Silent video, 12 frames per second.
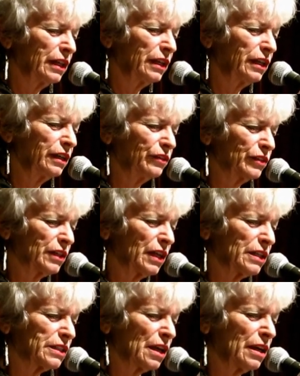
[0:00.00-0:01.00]
even
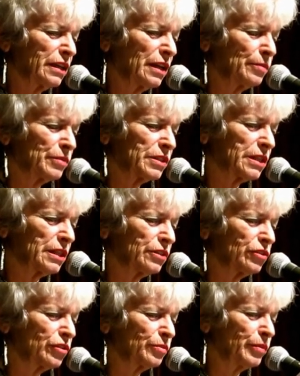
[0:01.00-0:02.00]
as I am a
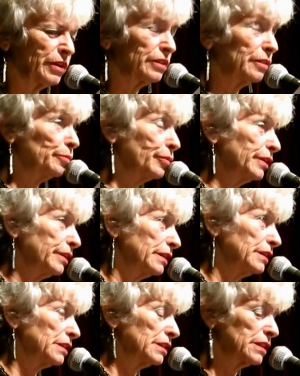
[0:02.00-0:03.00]
sentient being
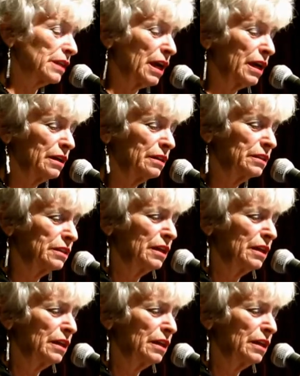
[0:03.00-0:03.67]
breathing this air.